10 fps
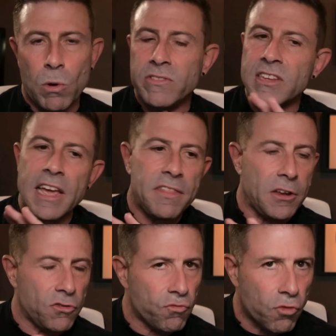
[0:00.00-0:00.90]
Once again,
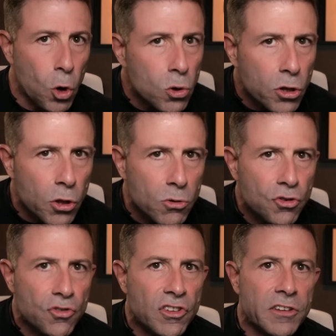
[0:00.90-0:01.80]
there's road
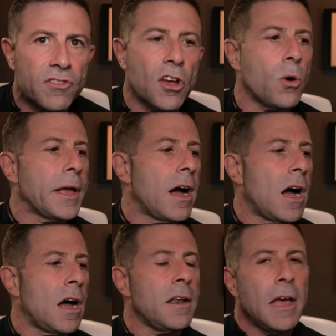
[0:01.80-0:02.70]
closures that's going
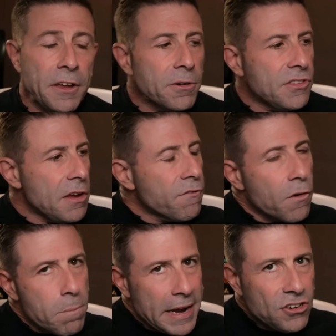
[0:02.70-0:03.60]
on. There is
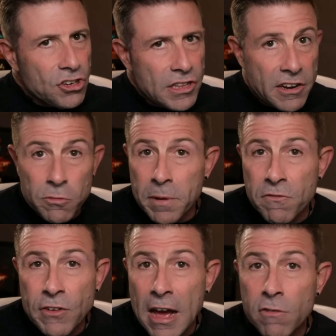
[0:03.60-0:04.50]
information that has
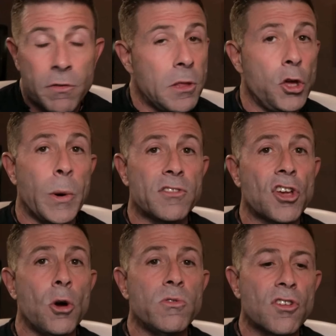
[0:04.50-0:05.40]
been found from the U.S.
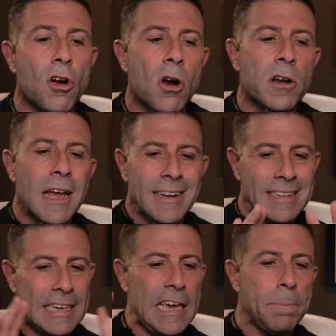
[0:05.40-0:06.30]
Coast Guard
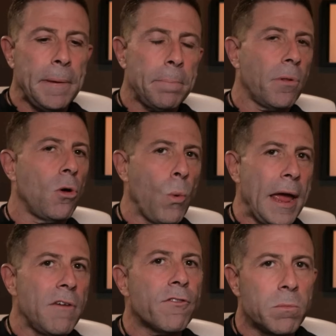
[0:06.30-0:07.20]
to keep people
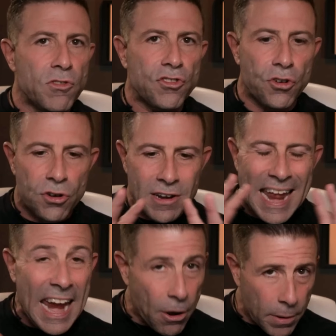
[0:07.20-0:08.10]
away from
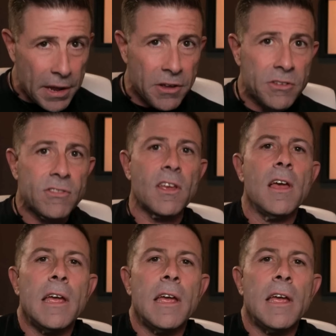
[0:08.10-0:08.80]
certain areas